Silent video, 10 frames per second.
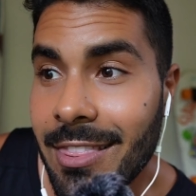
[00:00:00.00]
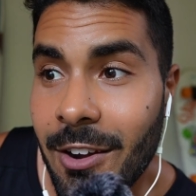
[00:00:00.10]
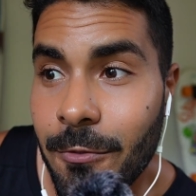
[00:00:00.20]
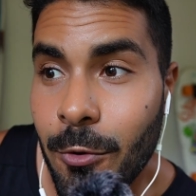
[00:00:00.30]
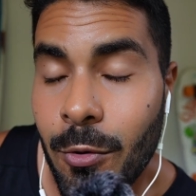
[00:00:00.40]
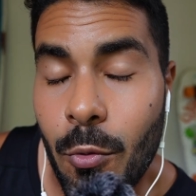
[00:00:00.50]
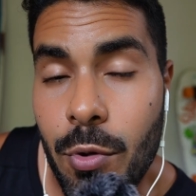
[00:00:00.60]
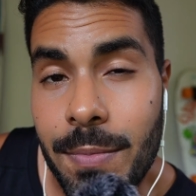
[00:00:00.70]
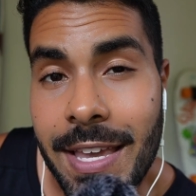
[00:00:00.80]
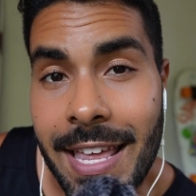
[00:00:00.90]
therefore,
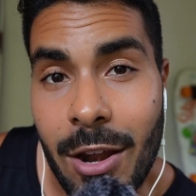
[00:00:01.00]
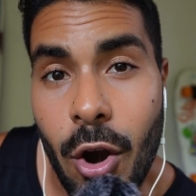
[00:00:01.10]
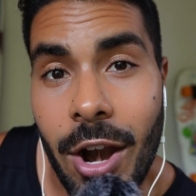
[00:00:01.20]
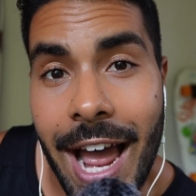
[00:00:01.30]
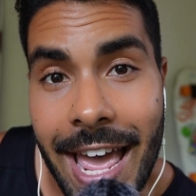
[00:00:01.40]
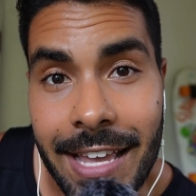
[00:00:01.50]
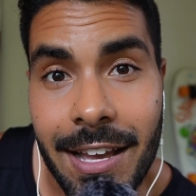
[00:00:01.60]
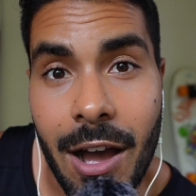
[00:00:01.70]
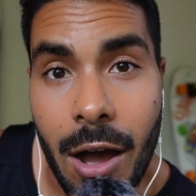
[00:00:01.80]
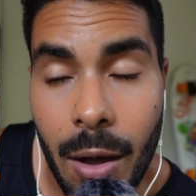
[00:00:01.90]
we begin our hike
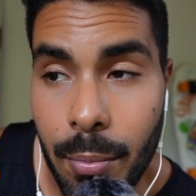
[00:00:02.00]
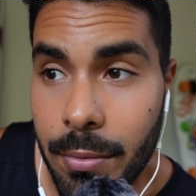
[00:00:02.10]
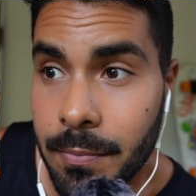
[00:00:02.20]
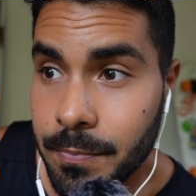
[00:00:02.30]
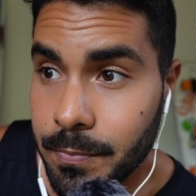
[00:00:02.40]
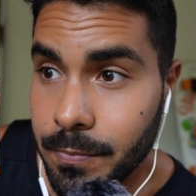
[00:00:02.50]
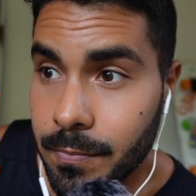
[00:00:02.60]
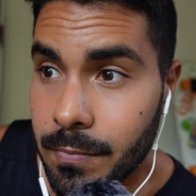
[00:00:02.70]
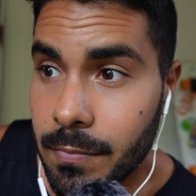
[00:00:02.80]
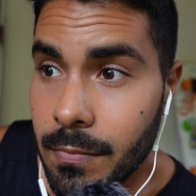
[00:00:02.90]
up.
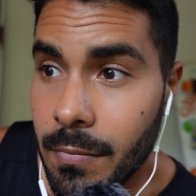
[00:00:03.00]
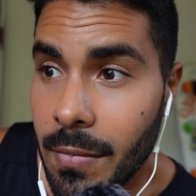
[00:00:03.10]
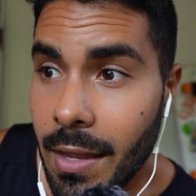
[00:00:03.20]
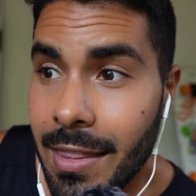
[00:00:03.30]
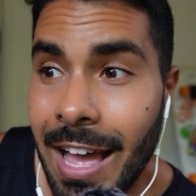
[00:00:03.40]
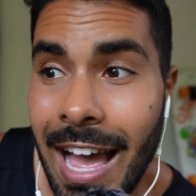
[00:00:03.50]
The